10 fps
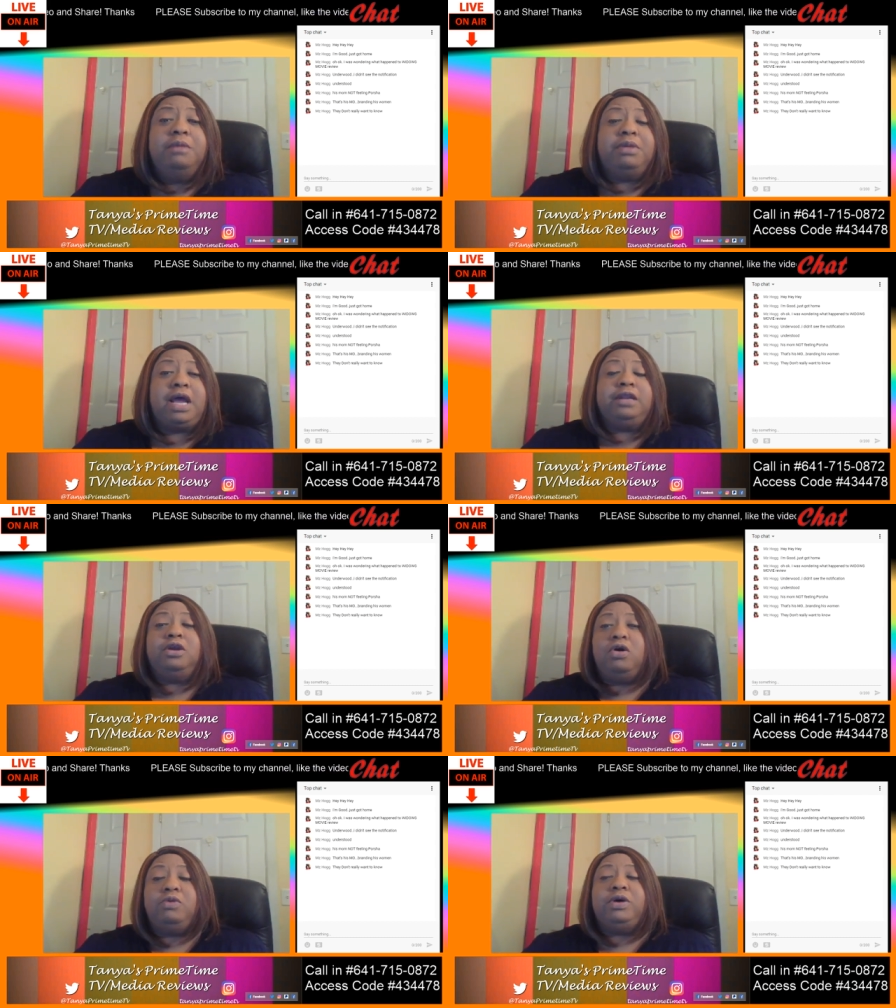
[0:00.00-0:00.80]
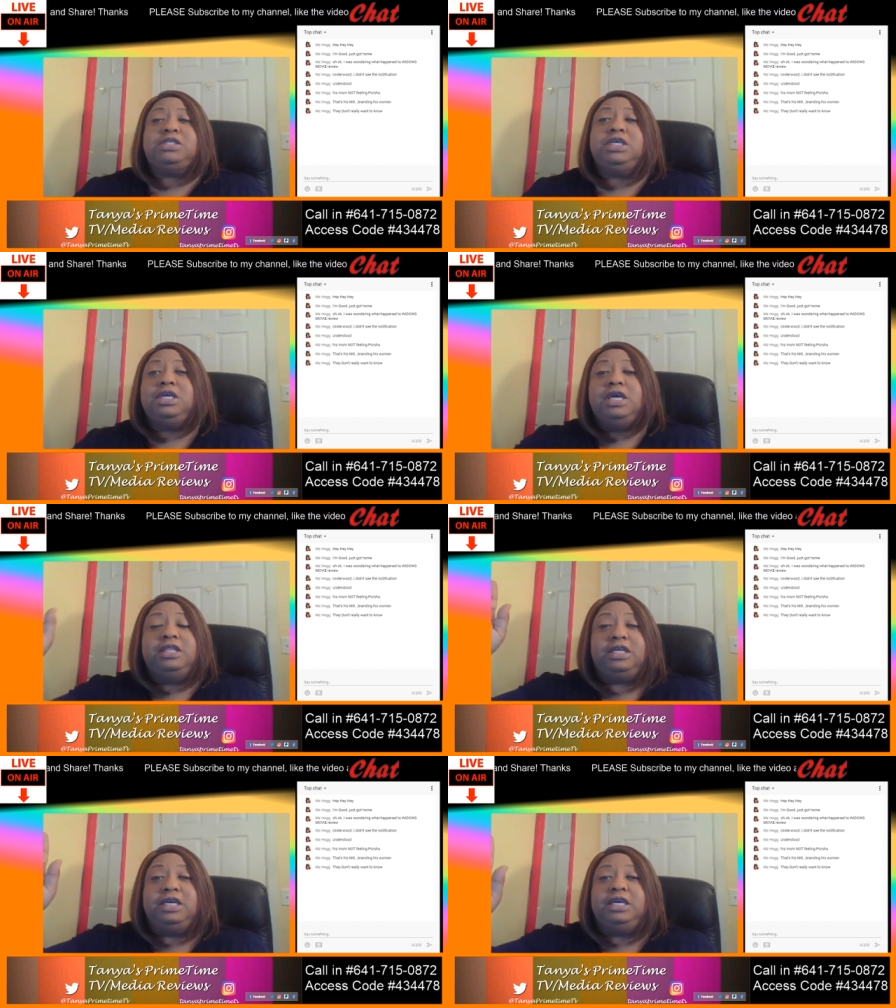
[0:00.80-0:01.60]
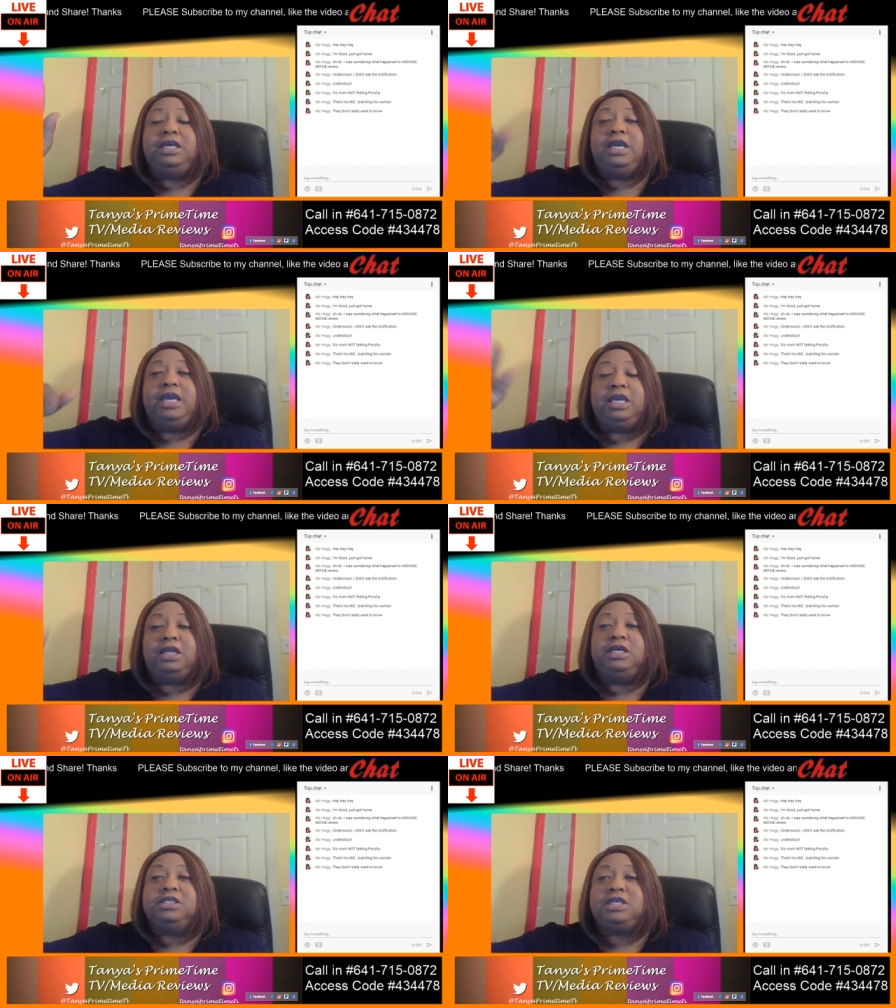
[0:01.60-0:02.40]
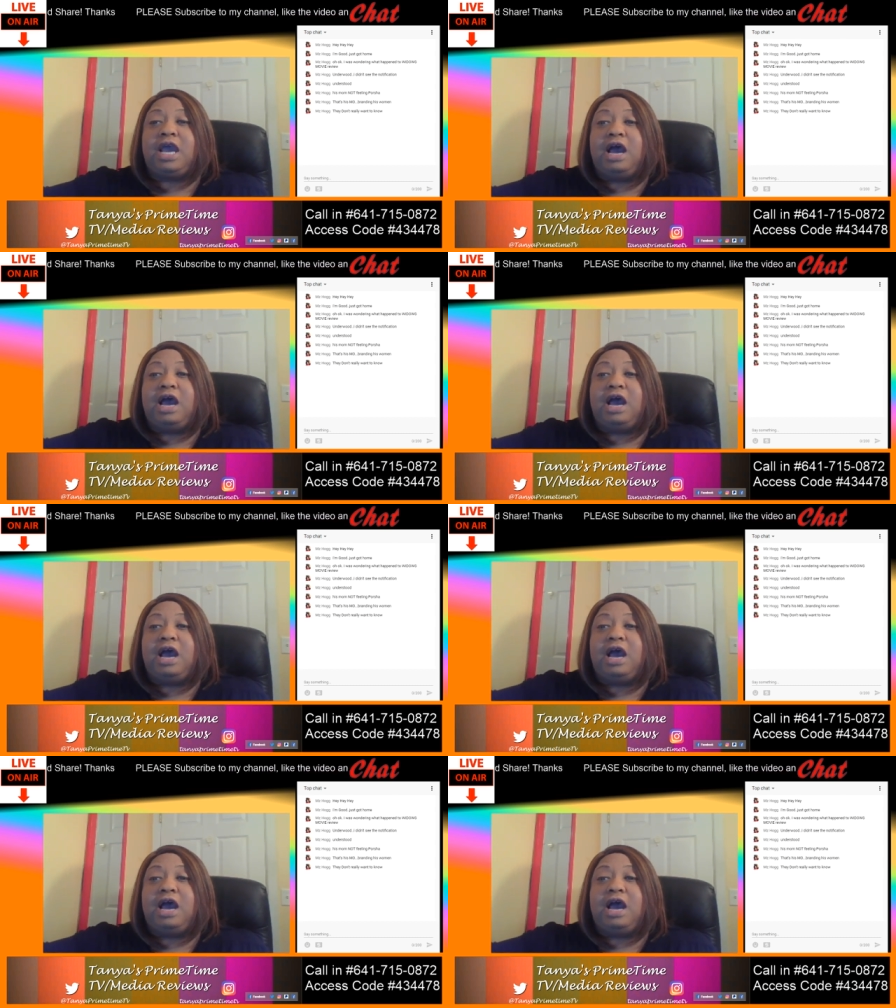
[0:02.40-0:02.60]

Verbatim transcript: but I know it wasn't the English